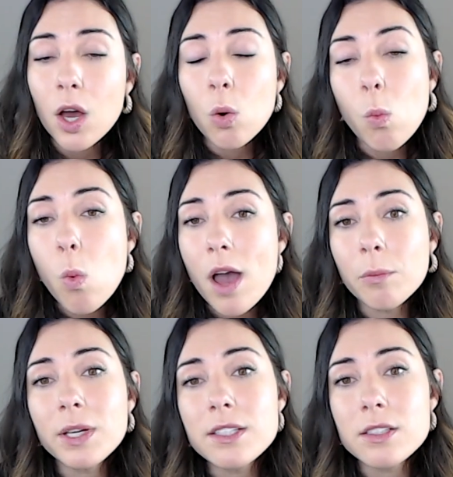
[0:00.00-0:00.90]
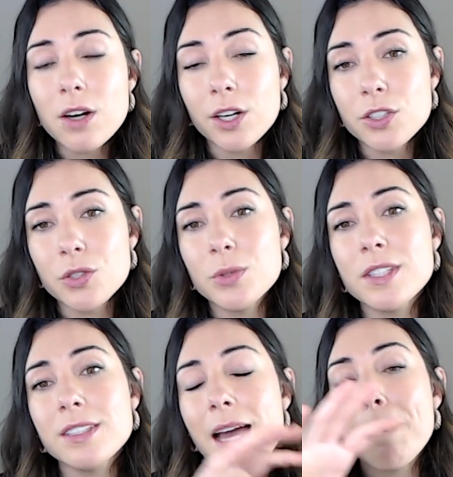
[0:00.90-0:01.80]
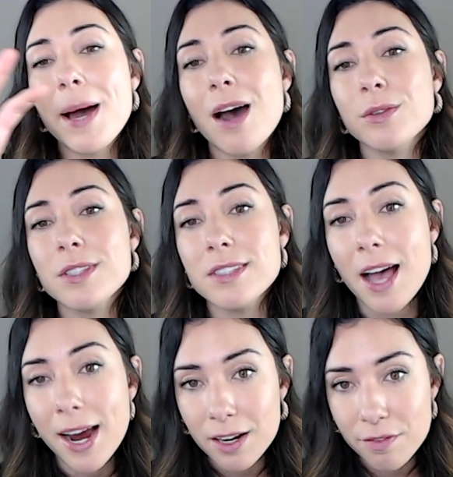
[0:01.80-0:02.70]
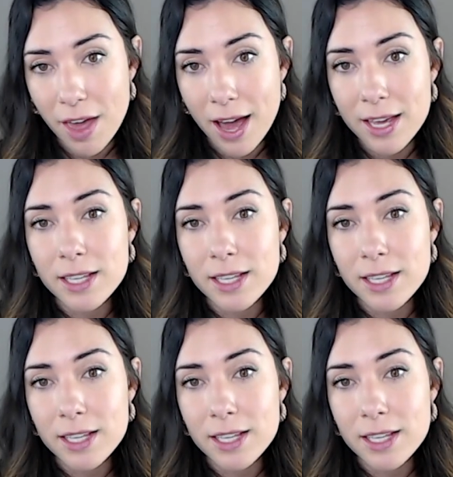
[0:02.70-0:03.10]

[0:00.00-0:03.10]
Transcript: when we start to step outside of that,